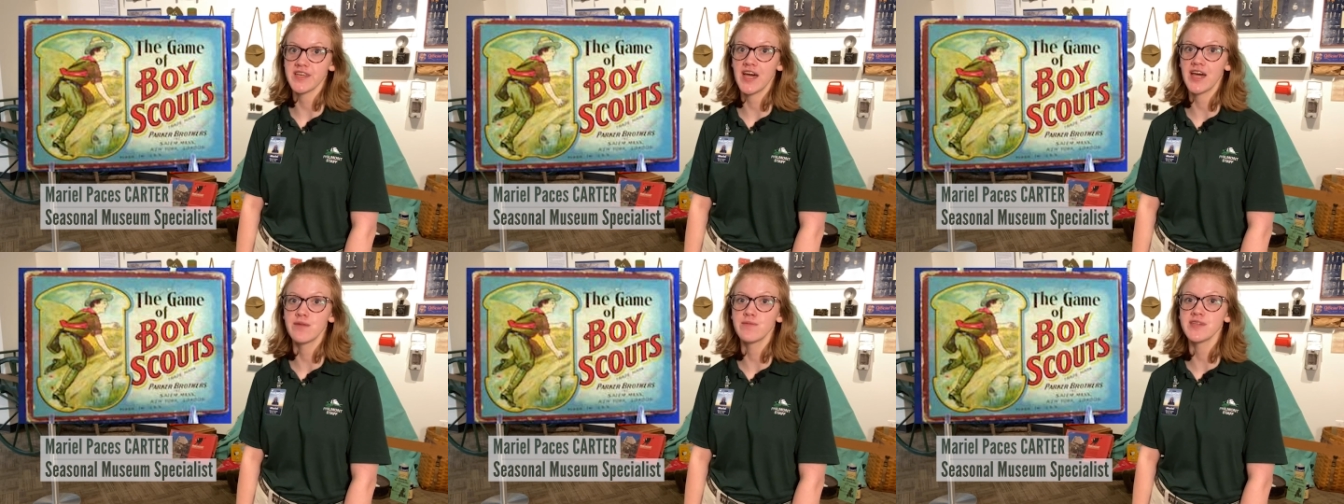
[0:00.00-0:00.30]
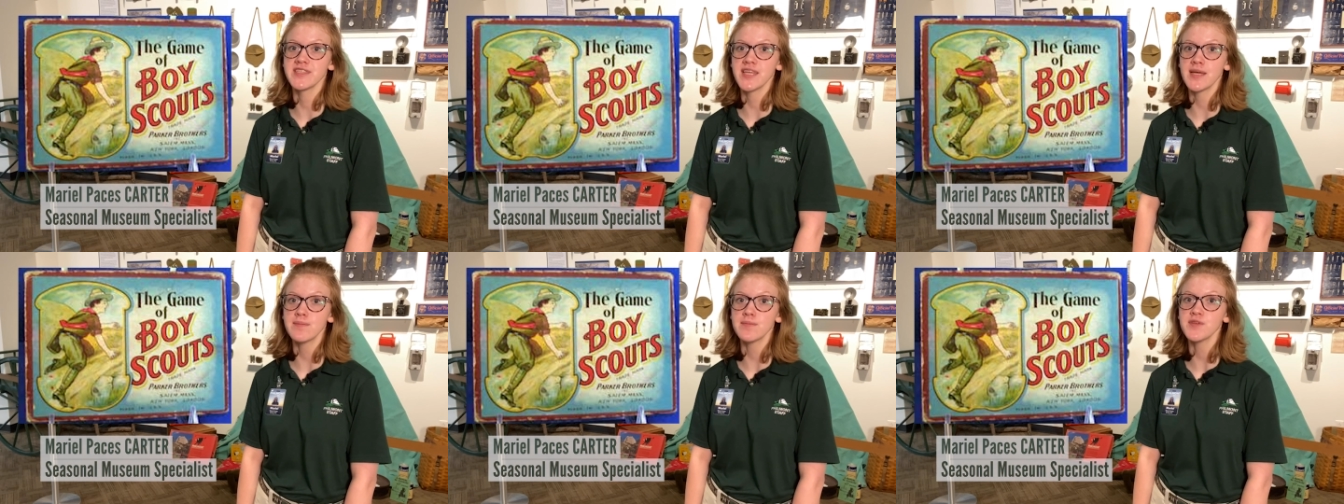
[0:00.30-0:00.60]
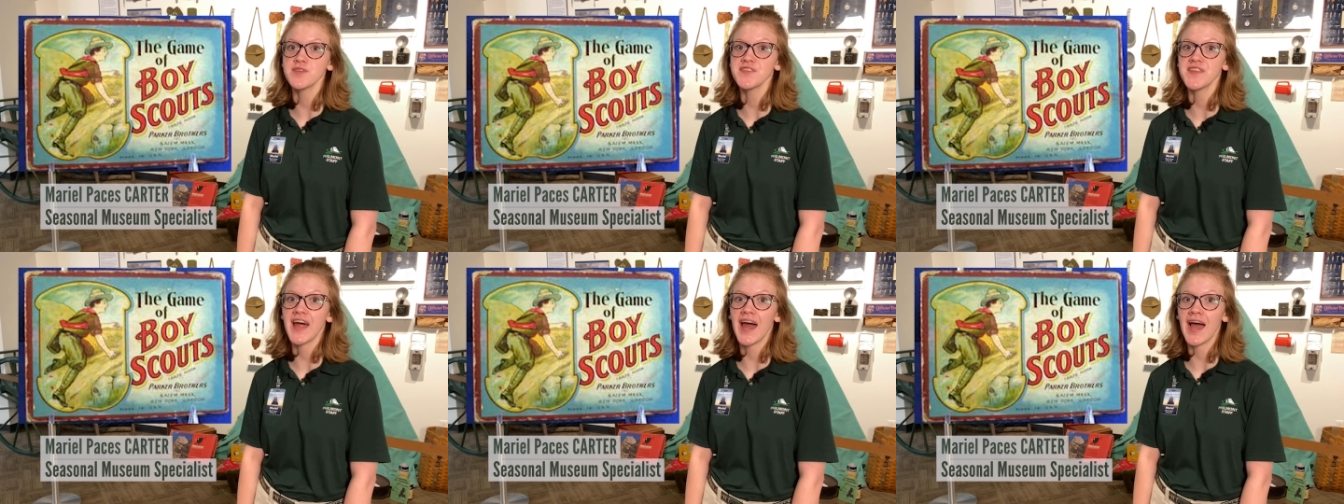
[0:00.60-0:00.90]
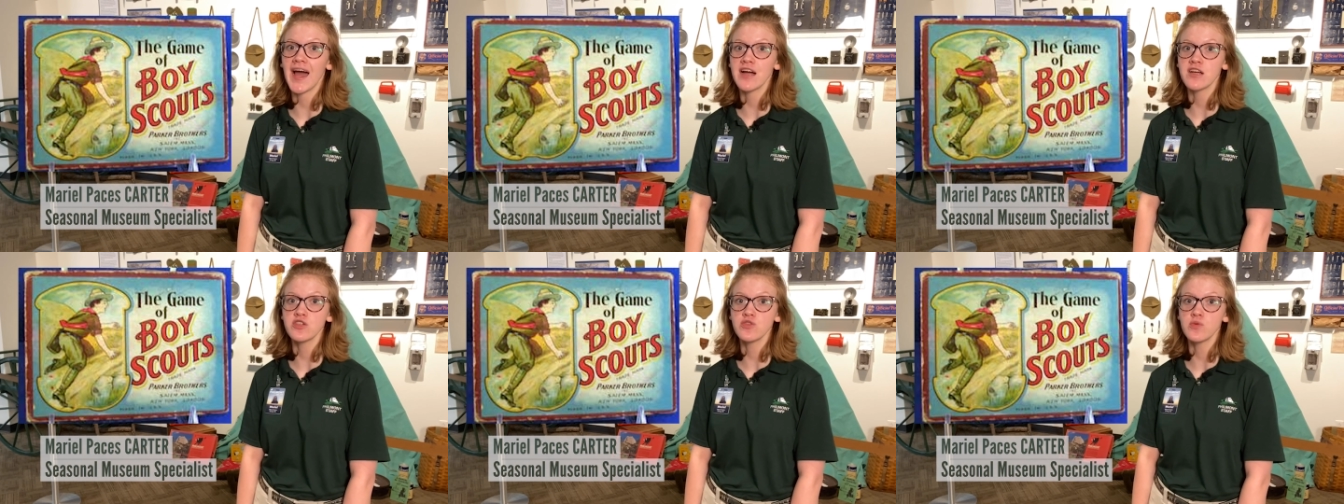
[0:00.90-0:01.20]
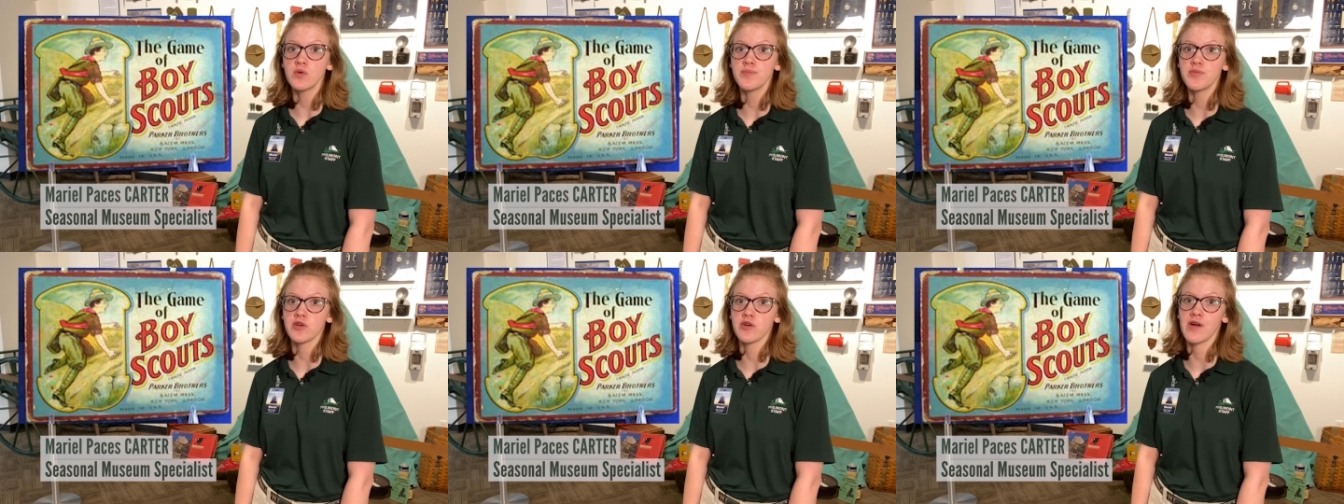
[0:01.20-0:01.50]
and resembles the
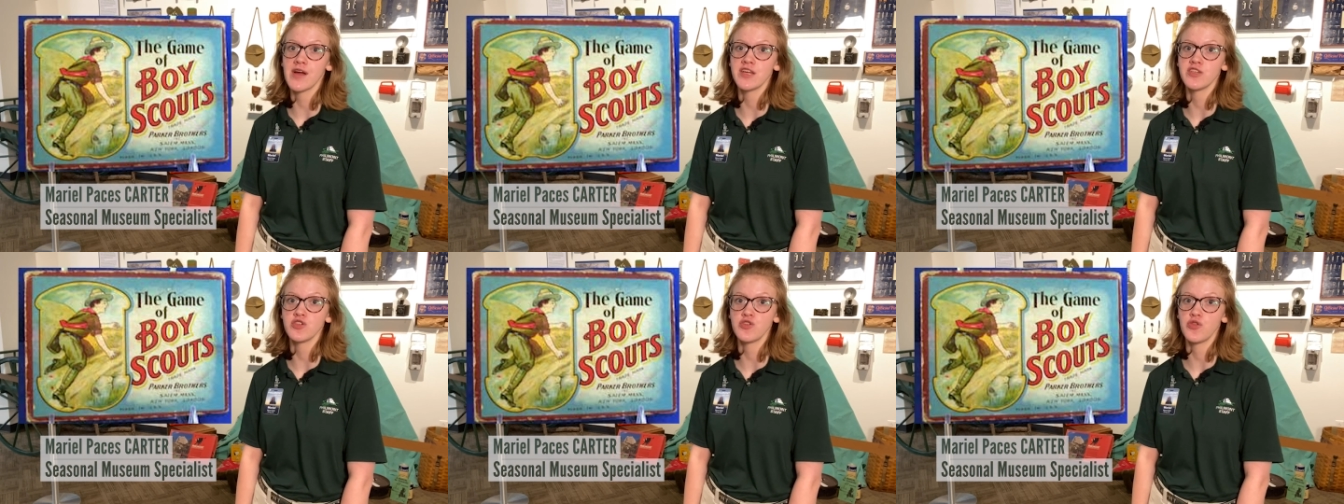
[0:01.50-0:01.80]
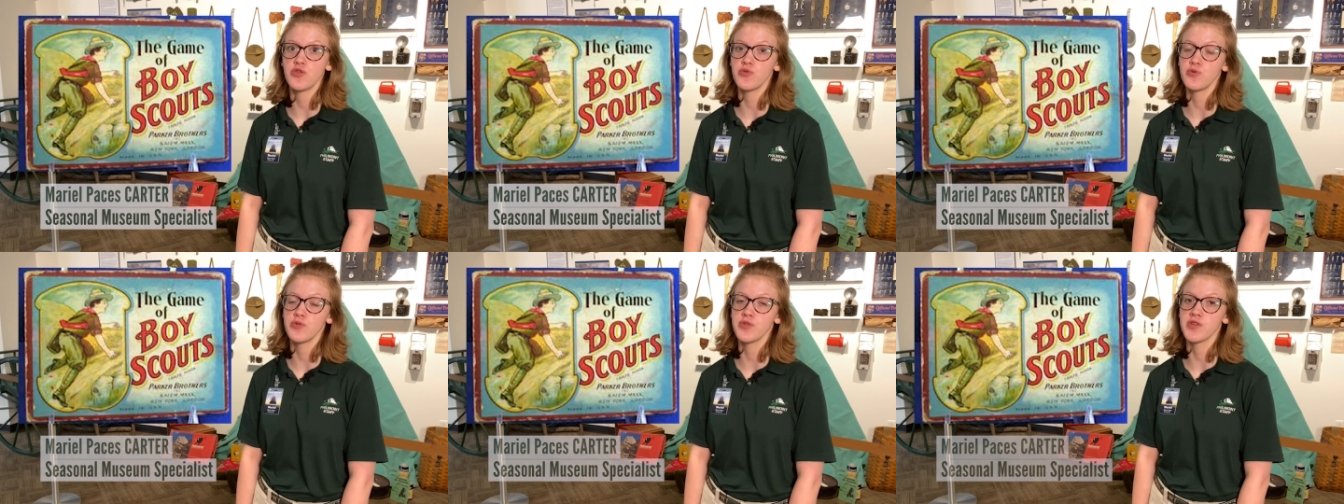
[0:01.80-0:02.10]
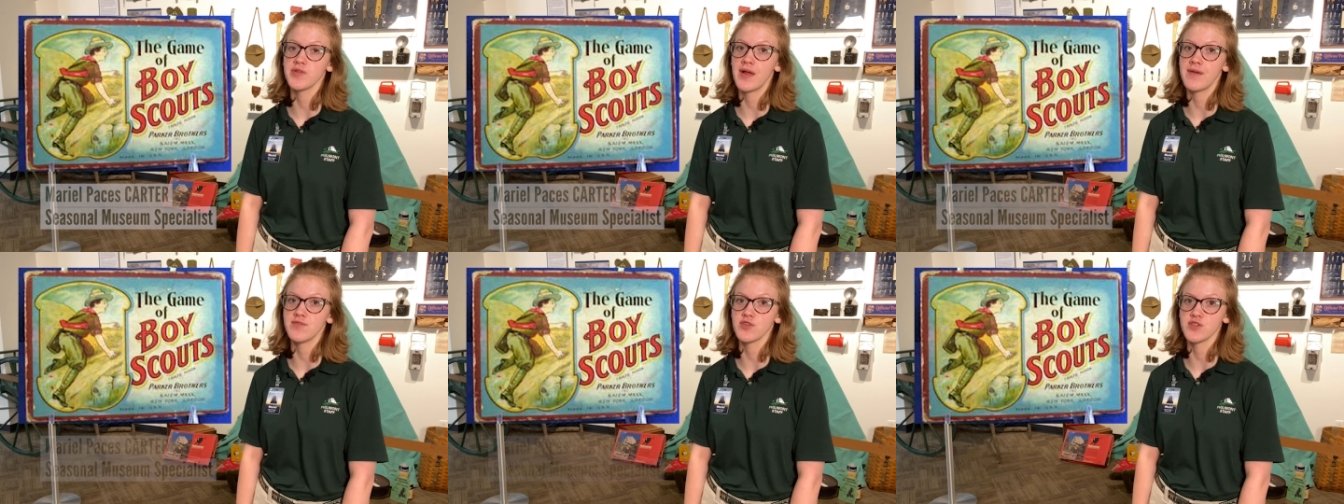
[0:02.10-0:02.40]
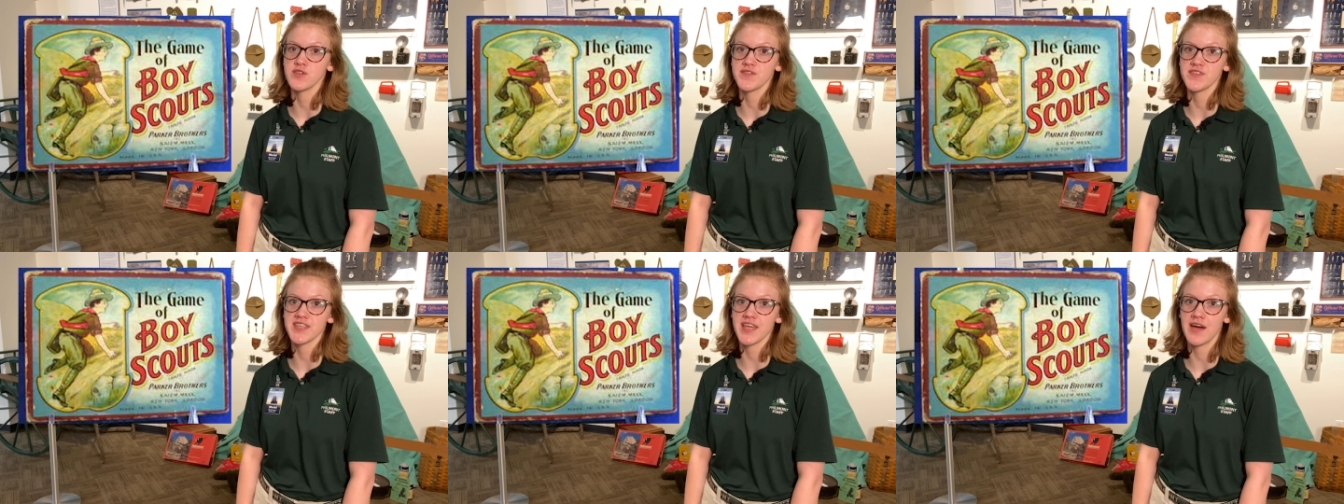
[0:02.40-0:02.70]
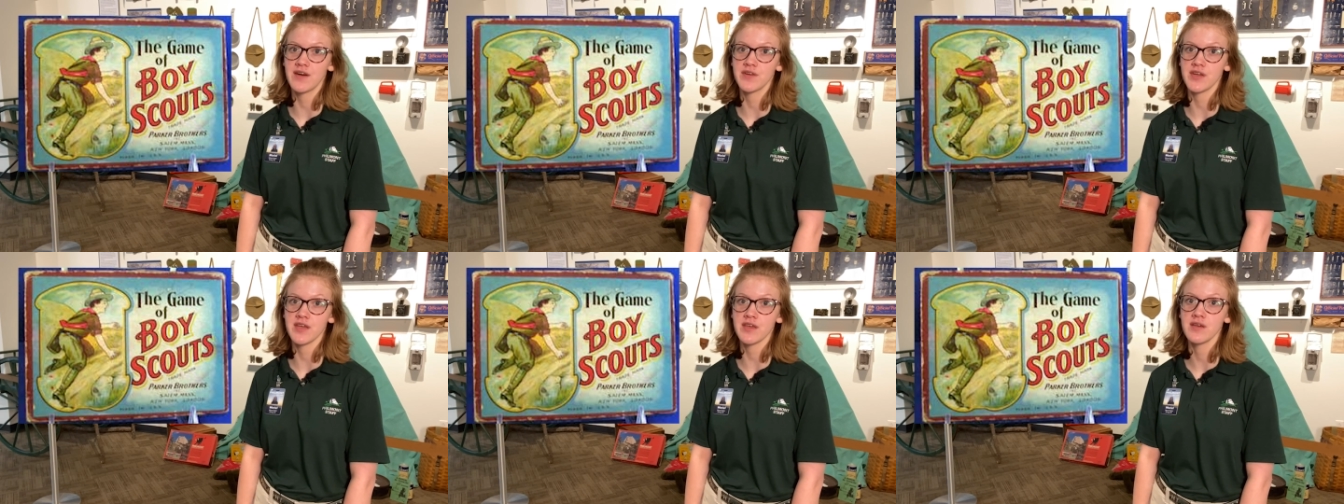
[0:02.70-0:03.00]
actual progression through the levels of
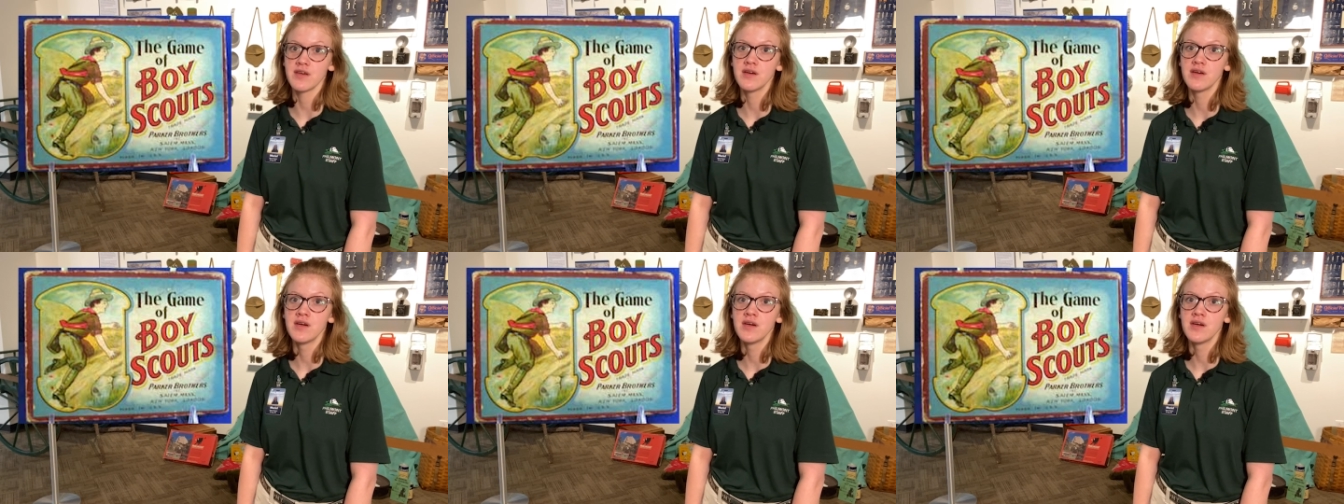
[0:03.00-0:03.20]
Scouting.